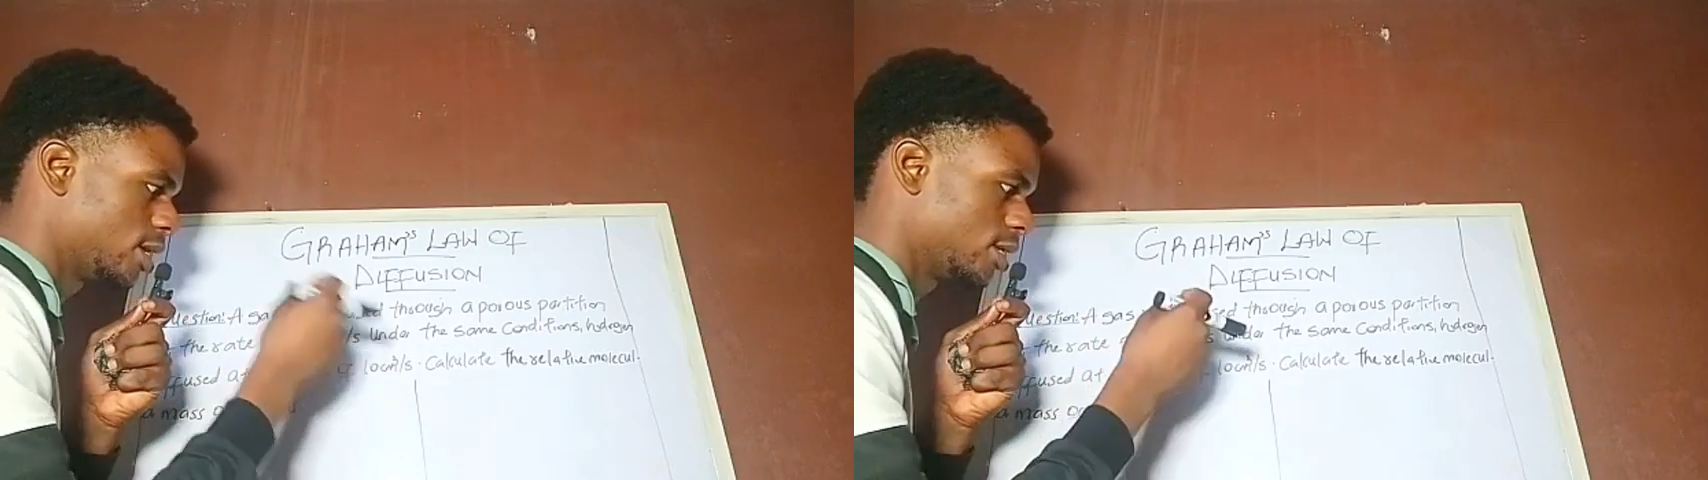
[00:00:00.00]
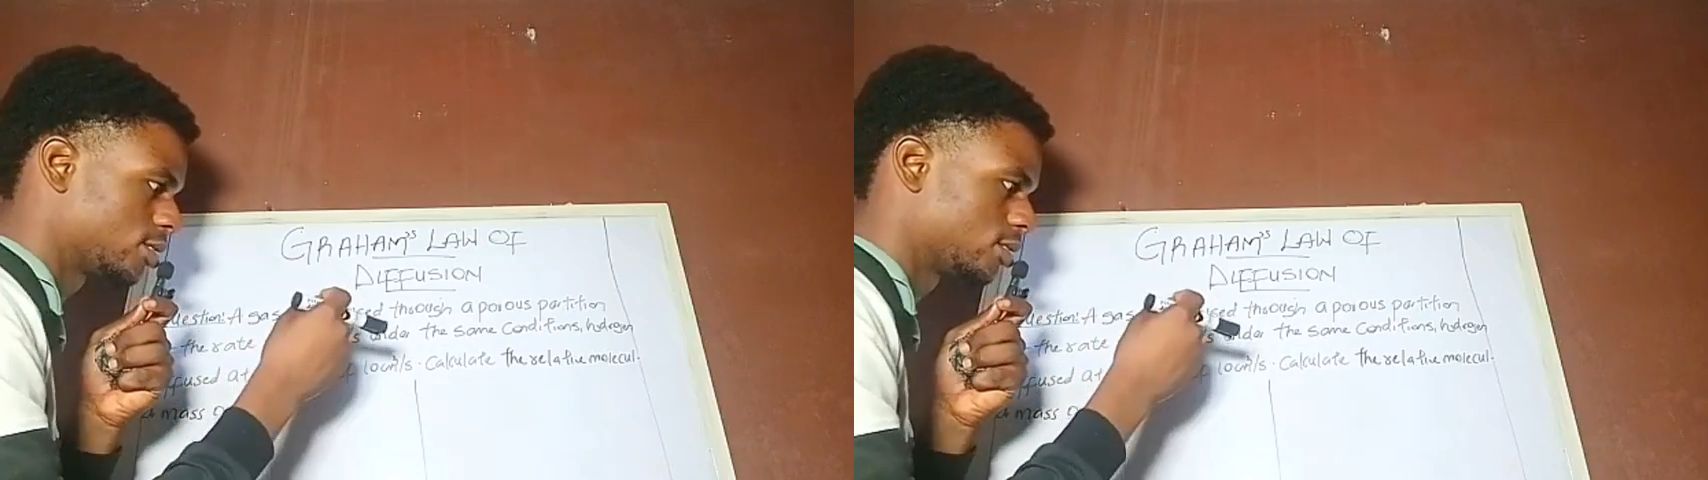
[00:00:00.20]

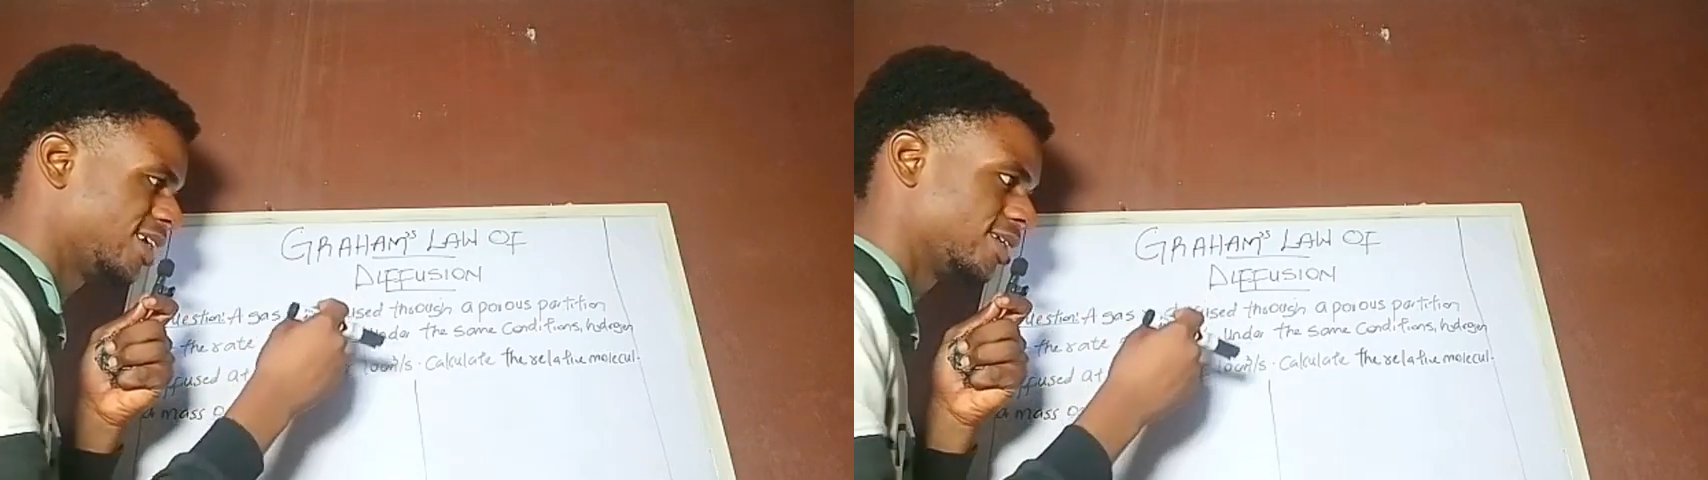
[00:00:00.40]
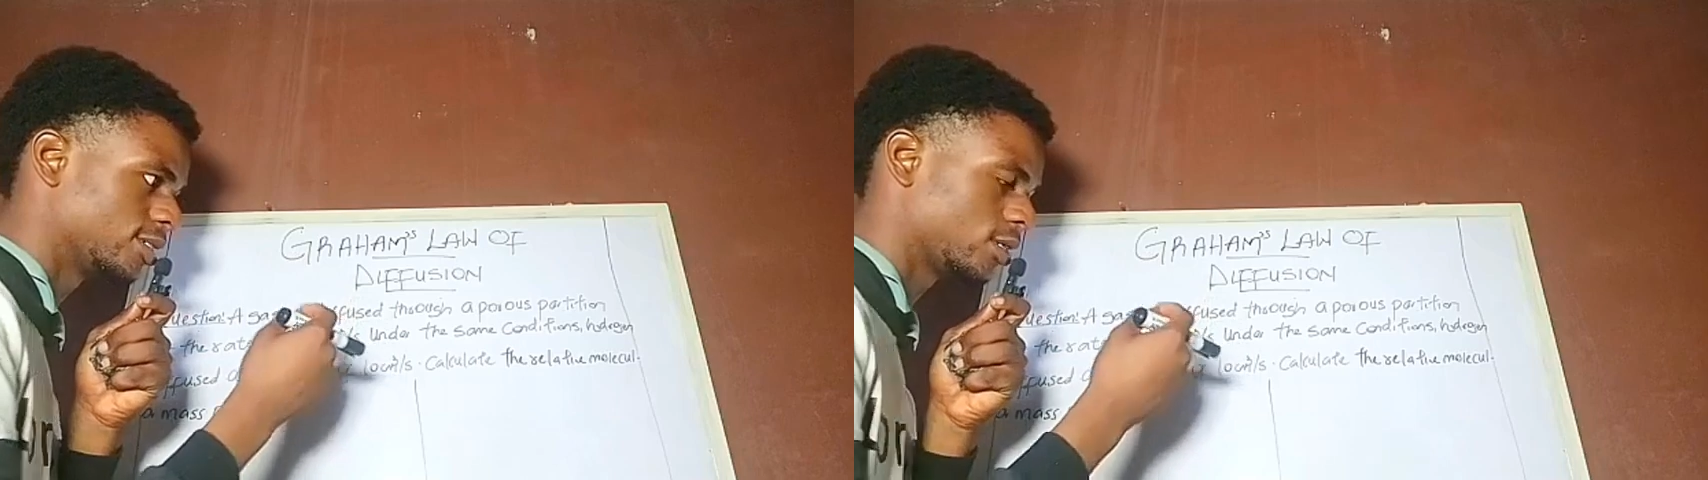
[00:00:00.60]
s,
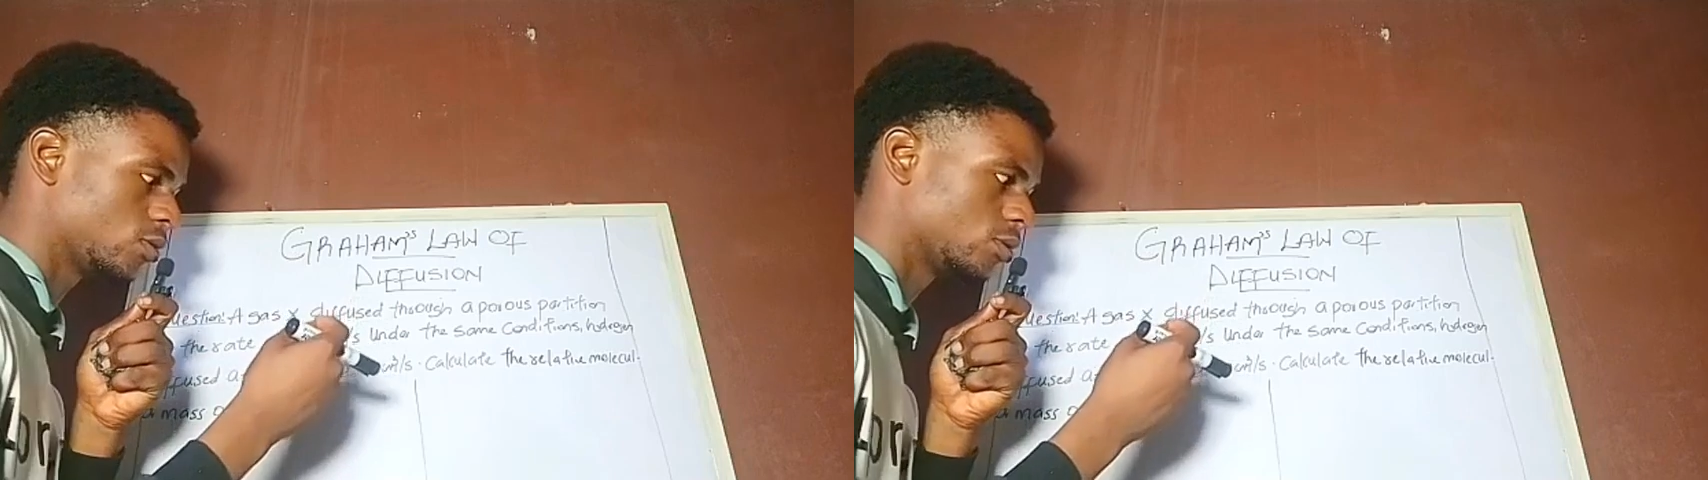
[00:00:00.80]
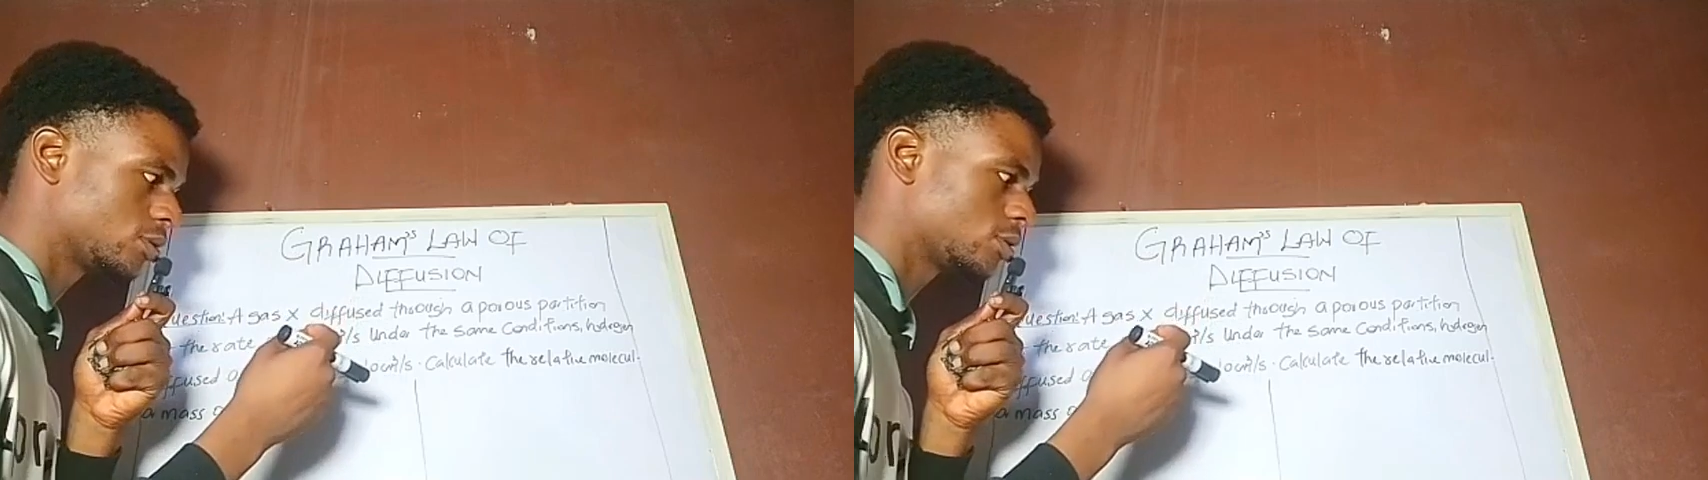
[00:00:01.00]
that is
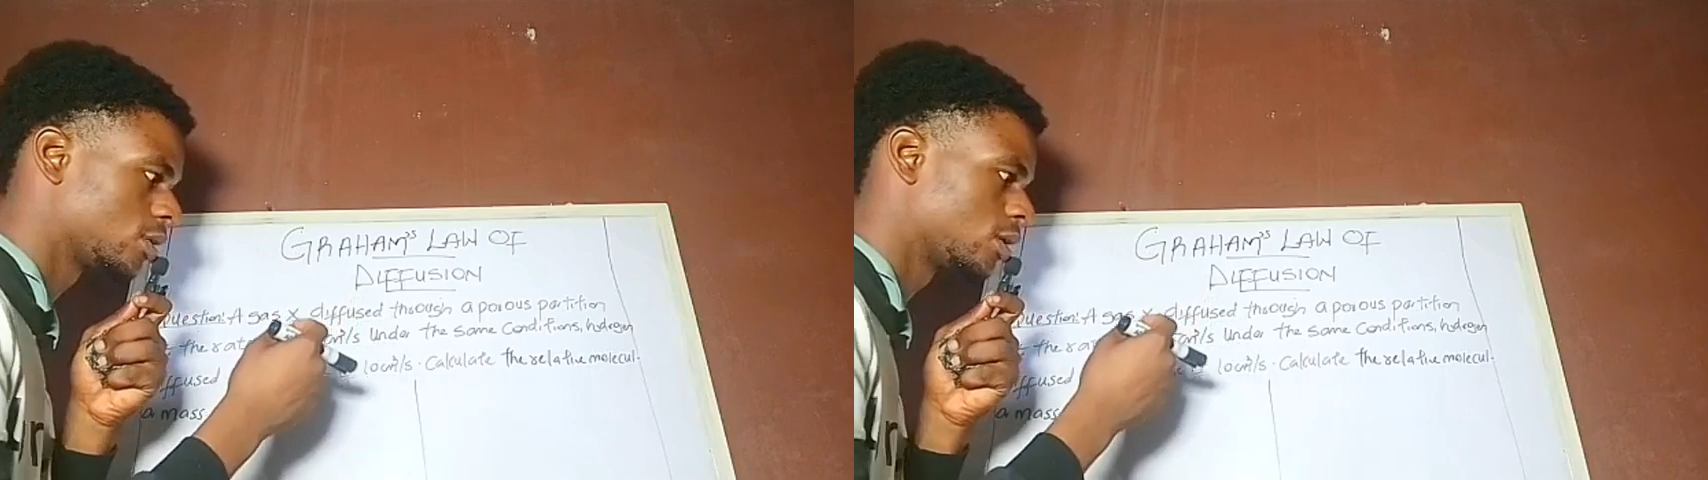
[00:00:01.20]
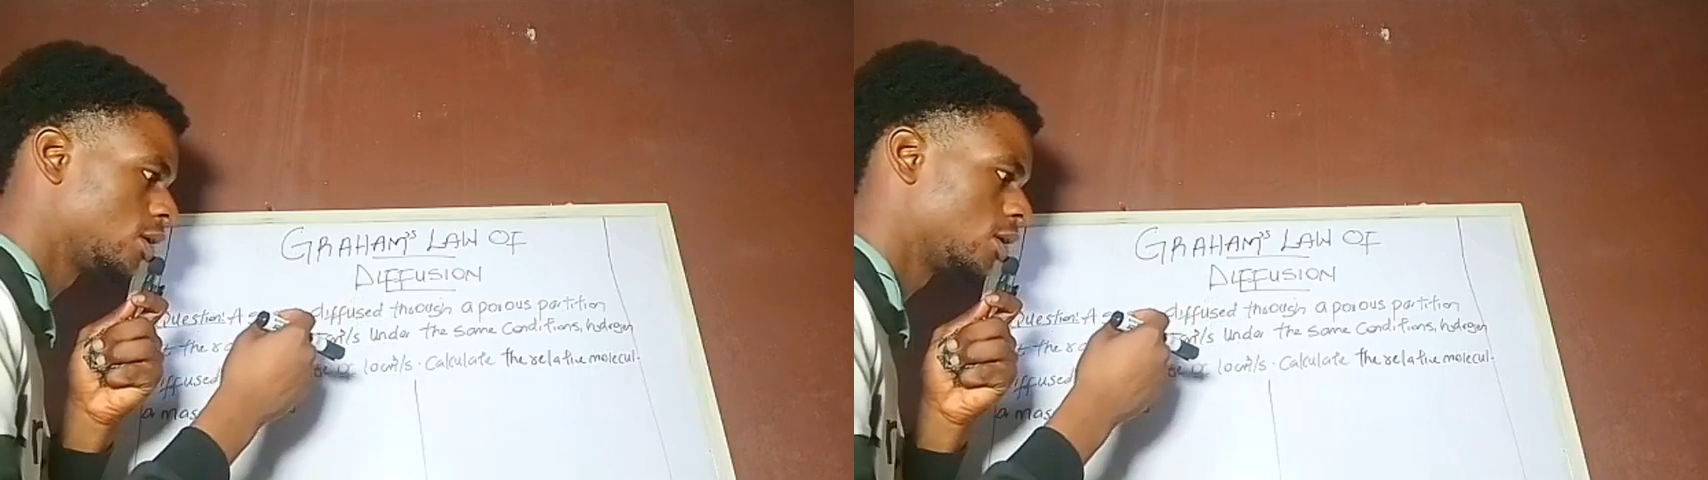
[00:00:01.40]
seconds,